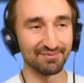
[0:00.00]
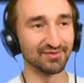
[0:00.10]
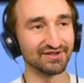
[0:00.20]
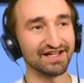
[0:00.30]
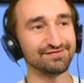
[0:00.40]

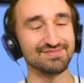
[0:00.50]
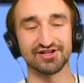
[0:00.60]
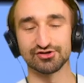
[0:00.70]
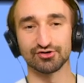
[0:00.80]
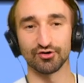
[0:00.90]
believe,
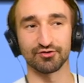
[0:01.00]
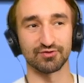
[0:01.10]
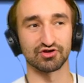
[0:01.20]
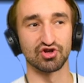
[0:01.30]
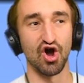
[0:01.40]
Mitch, you told us
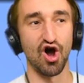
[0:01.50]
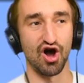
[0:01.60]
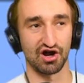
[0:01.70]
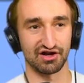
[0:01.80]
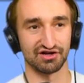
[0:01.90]
was
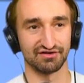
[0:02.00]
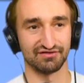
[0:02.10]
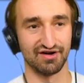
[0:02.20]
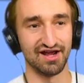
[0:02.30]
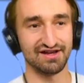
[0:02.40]
dog.
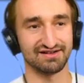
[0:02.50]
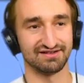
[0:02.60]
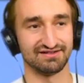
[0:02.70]
Right?